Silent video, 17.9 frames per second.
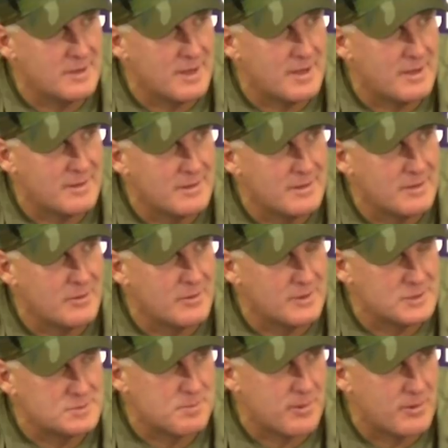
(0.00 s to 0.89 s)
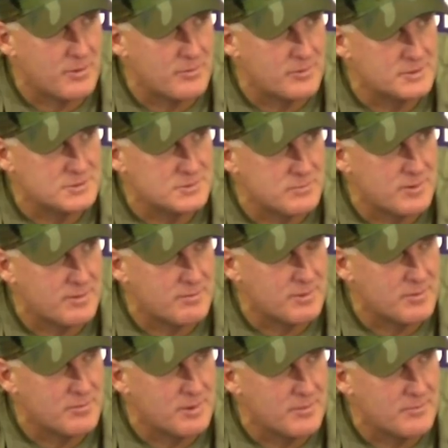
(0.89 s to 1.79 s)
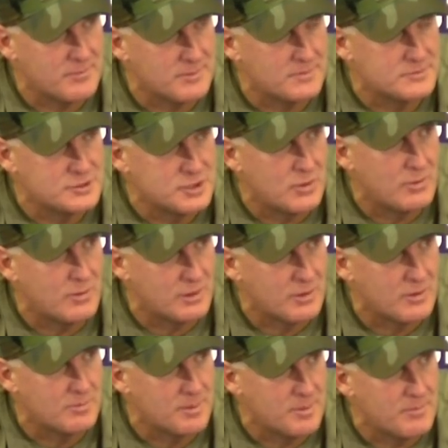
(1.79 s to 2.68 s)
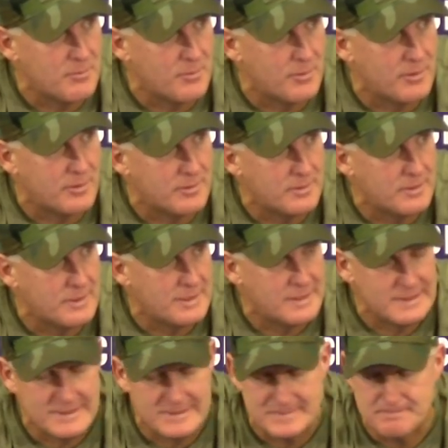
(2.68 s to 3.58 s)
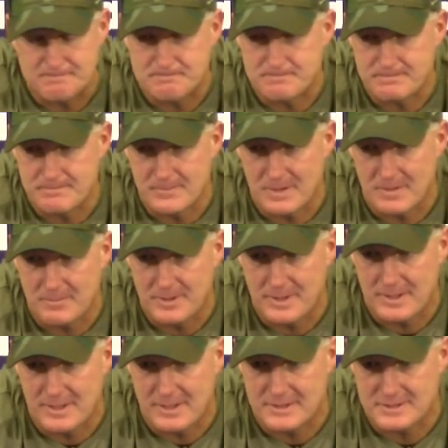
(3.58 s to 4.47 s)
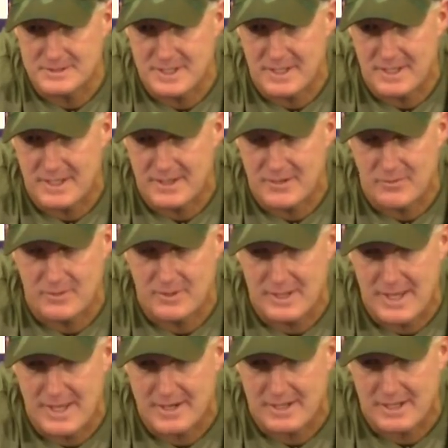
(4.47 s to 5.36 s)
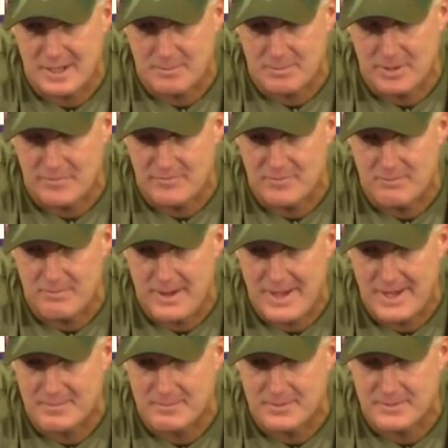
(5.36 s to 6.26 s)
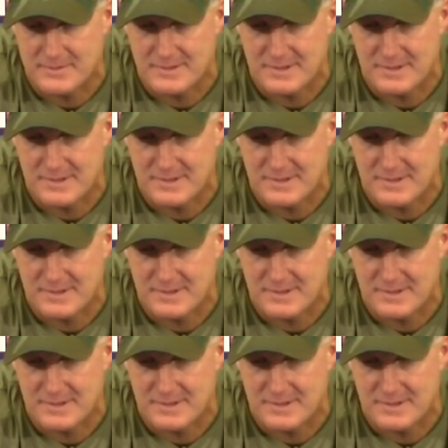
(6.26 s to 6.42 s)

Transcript: Yeah, you know, that's part of the reason why we went with Joe a little bit more, um, because uh, I know he got a couple of them back, but.